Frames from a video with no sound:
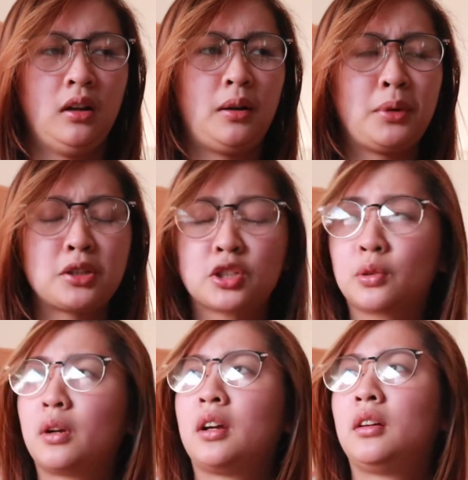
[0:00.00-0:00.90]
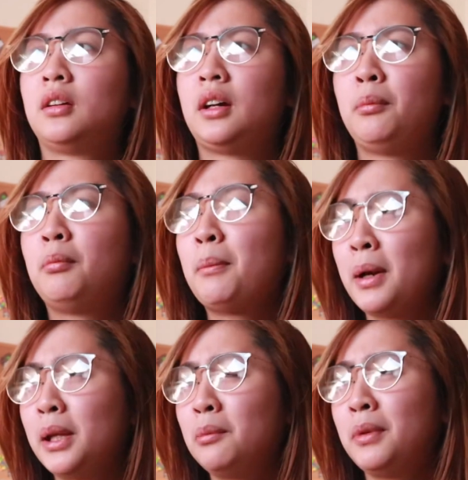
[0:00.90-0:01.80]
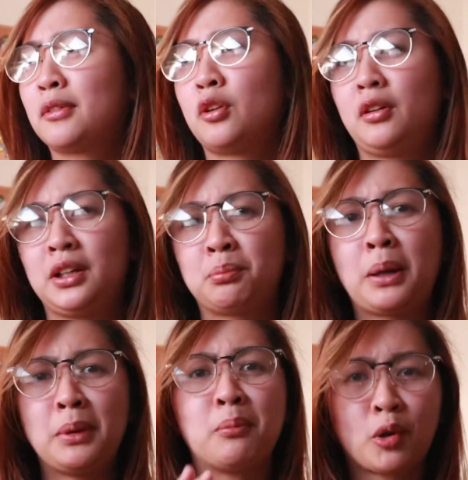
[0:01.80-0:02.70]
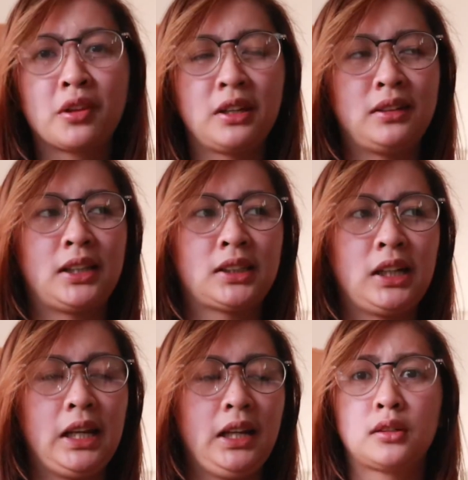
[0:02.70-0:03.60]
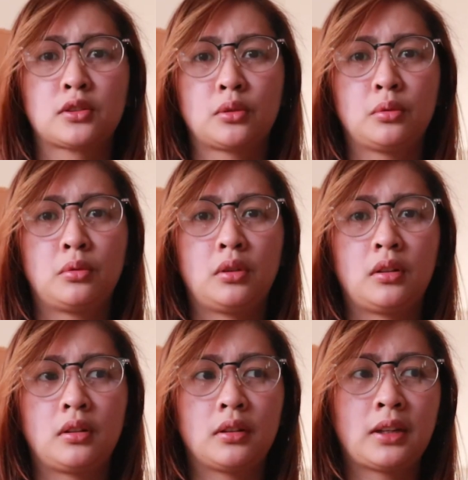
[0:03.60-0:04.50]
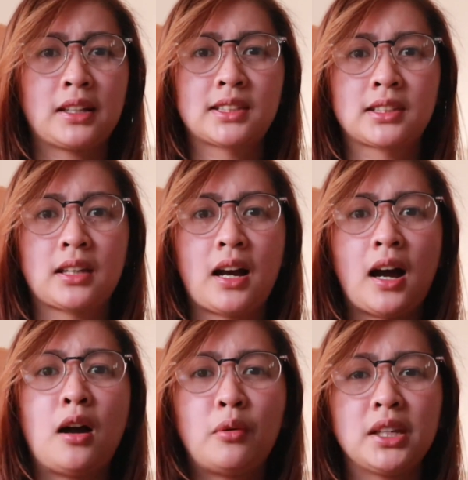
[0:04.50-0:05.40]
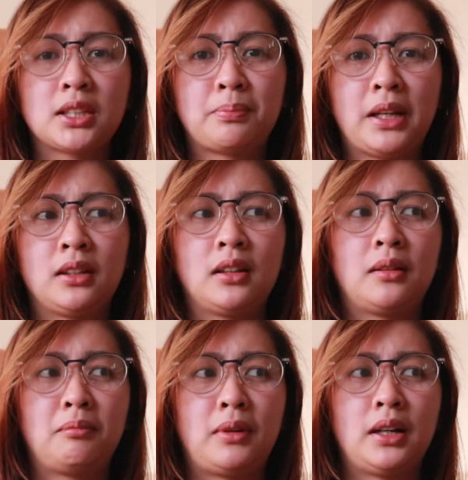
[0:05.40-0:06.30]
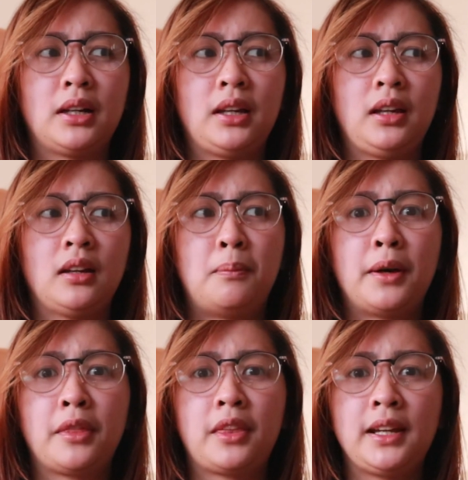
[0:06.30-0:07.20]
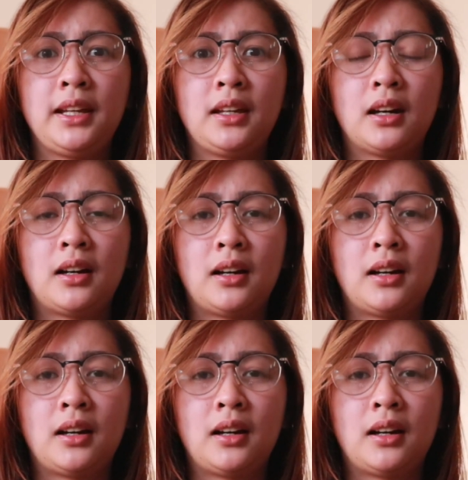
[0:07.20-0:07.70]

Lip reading: I'm not sure. I might be wrong. It might be more than that, really. So that's how I spend my monthly